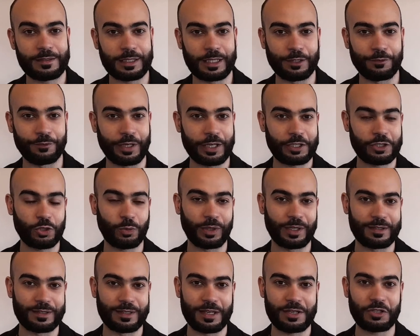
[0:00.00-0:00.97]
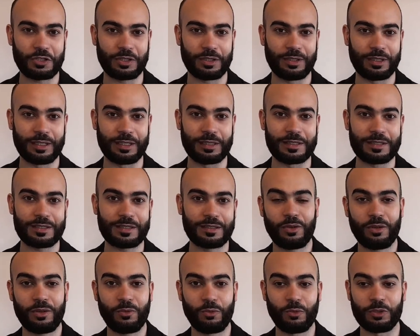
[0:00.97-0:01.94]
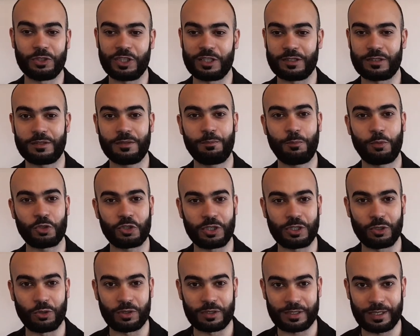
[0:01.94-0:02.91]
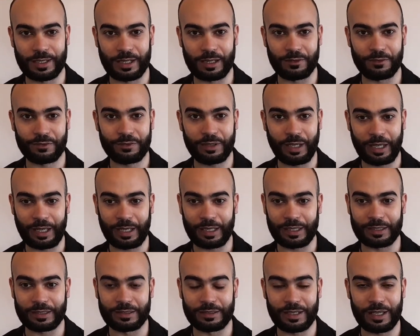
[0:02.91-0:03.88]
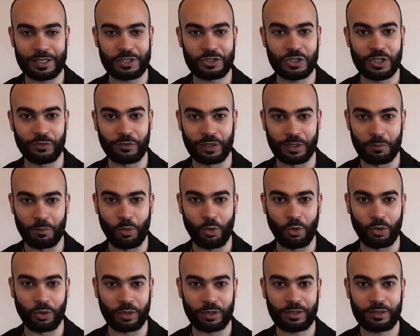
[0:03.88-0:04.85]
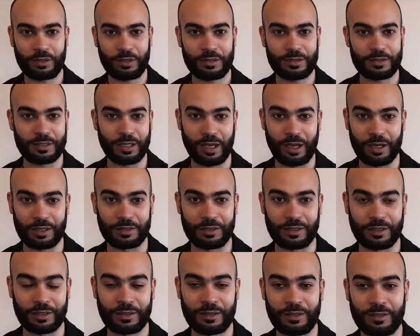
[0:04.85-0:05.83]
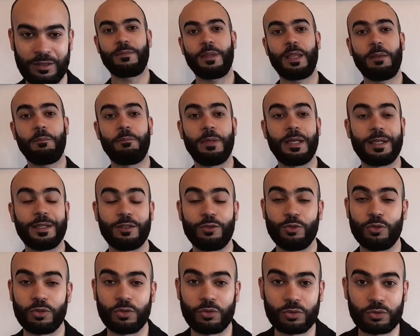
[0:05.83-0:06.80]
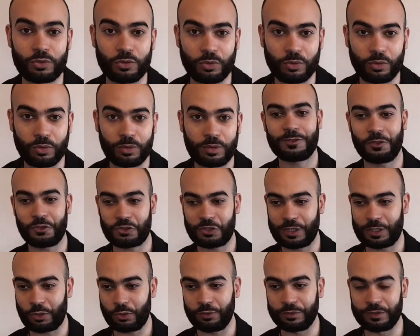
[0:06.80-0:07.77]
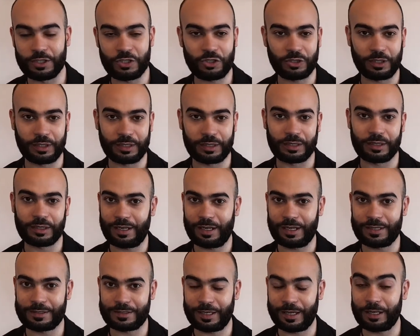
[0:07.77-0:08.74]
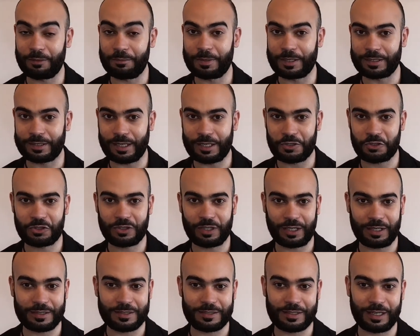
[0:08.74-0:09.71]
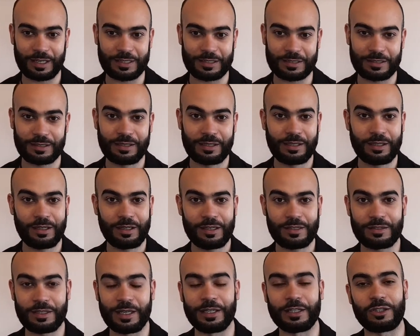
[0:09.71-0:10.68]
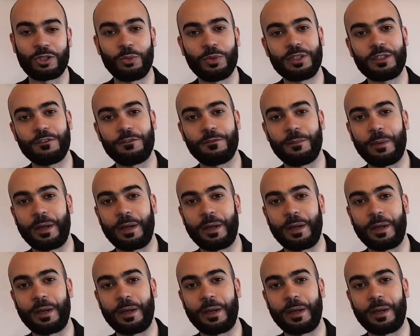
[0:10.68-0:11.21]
self-actualization needs, which is pushing yourself and achieving more, the harder. Mainly due to social conditioning. As Albert Einstein says, the intuitive